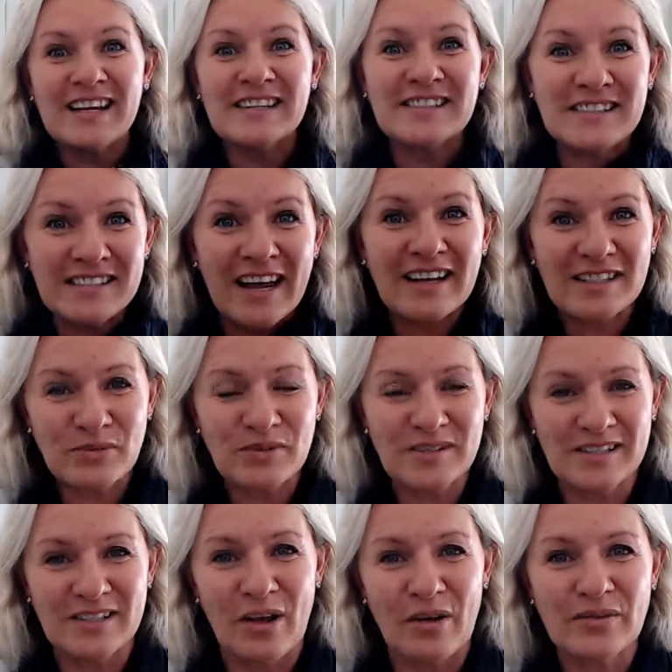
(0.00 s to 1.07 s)
It starts with
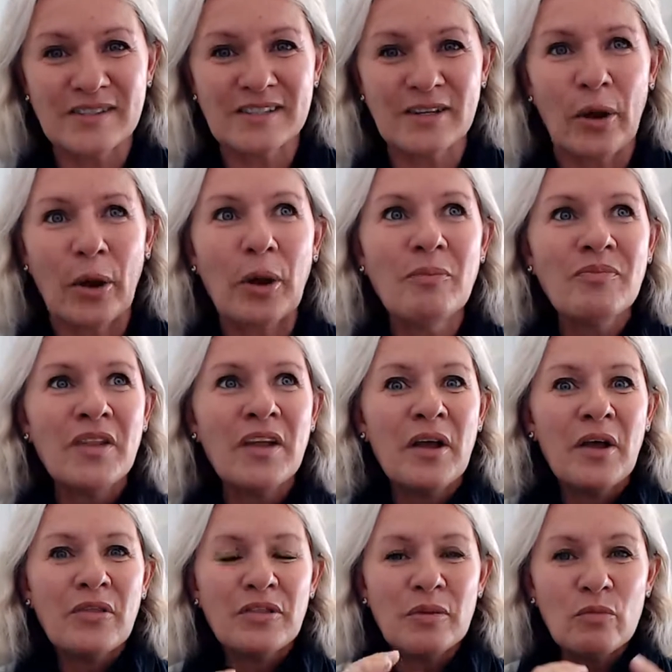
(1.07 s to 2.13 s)
self. So
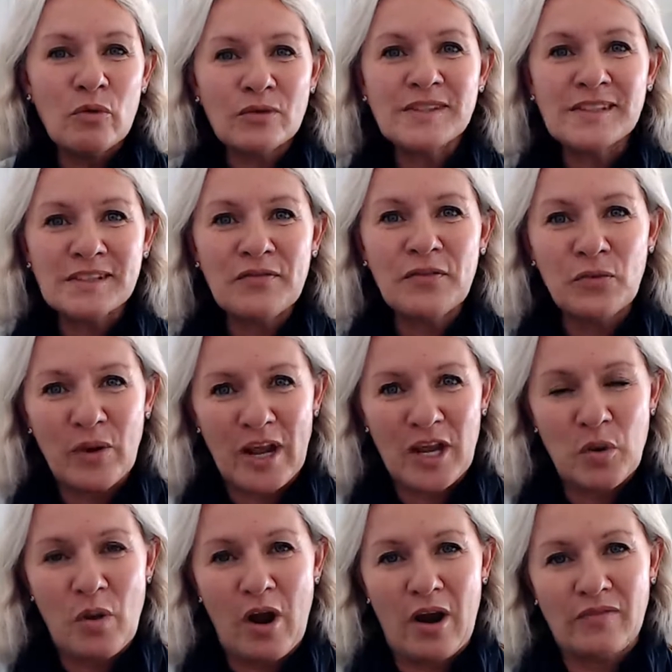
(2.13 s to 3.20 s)
the more self-aware
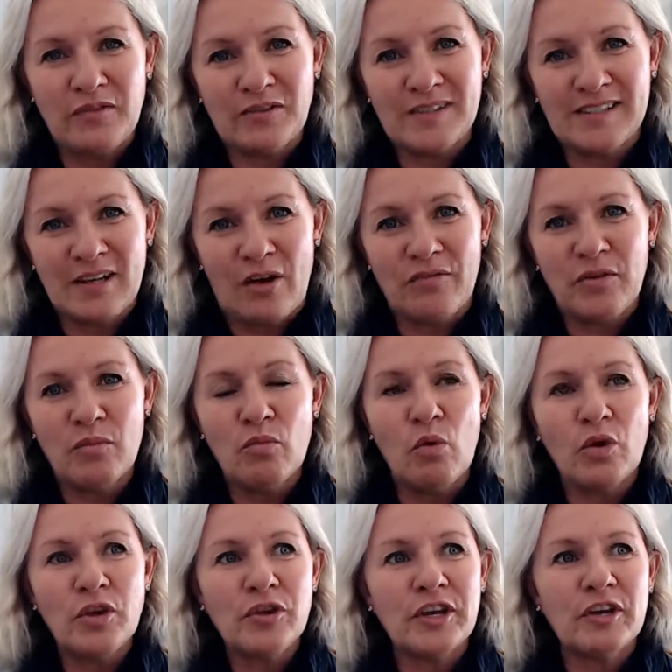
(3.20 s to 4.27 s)
you are of yourself, the more
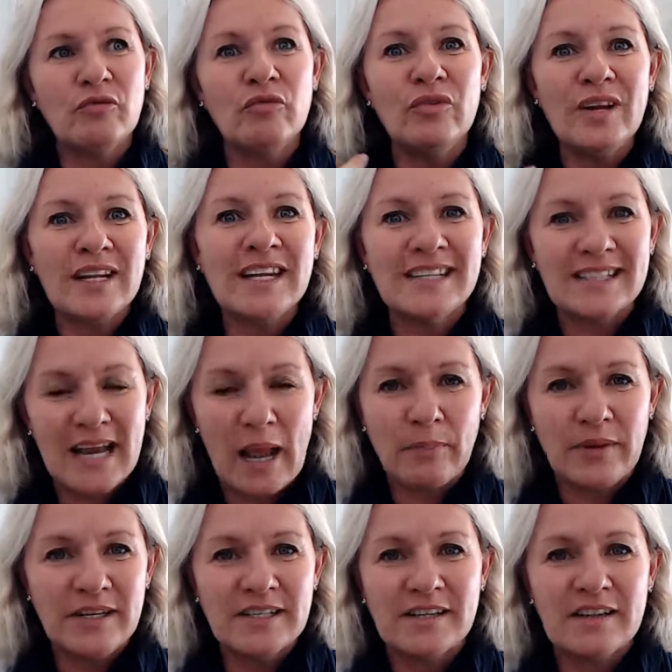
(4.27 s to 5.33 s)
you can really
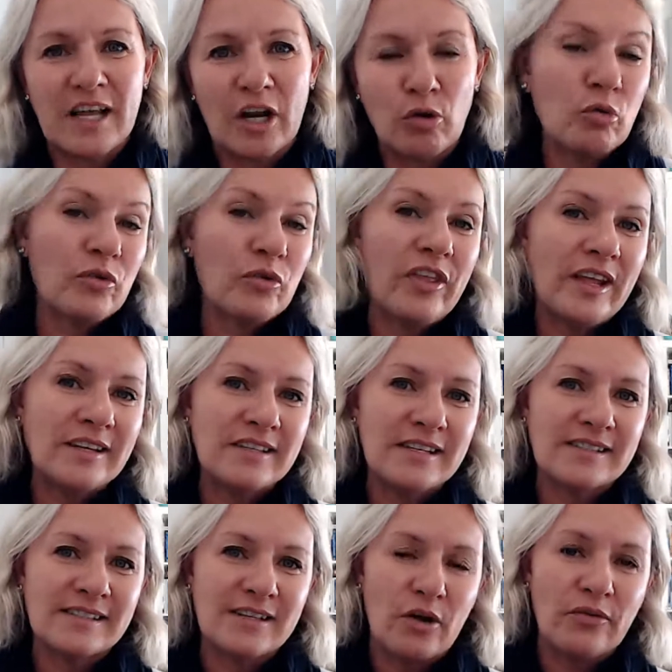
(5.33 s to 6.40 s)
tap into that authentic
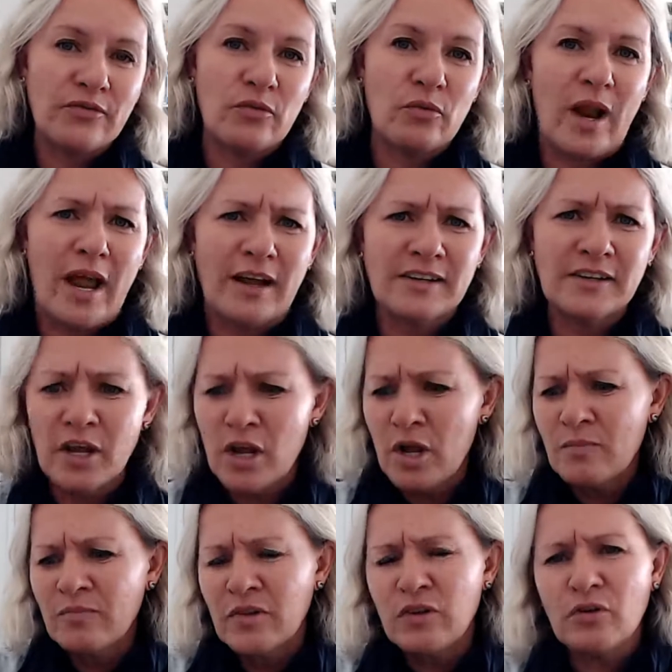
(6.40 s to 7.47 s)
self around
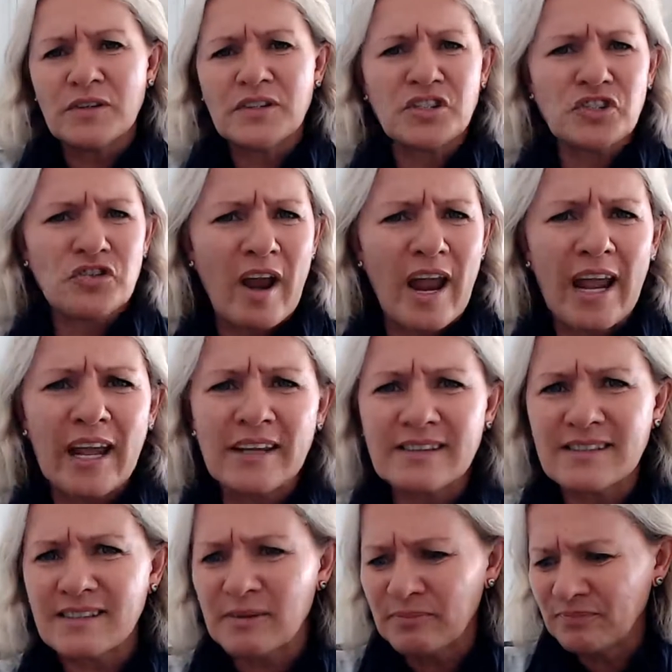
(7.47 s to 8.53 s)
your
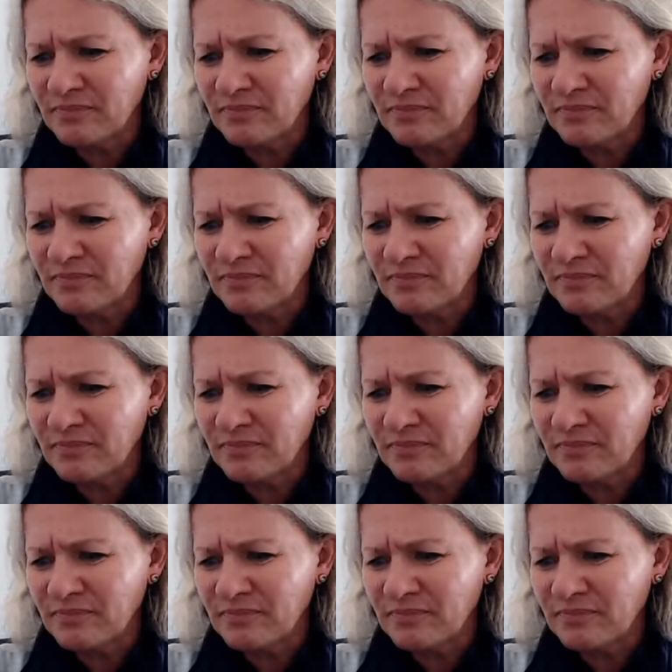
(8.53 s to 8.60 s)
strengths,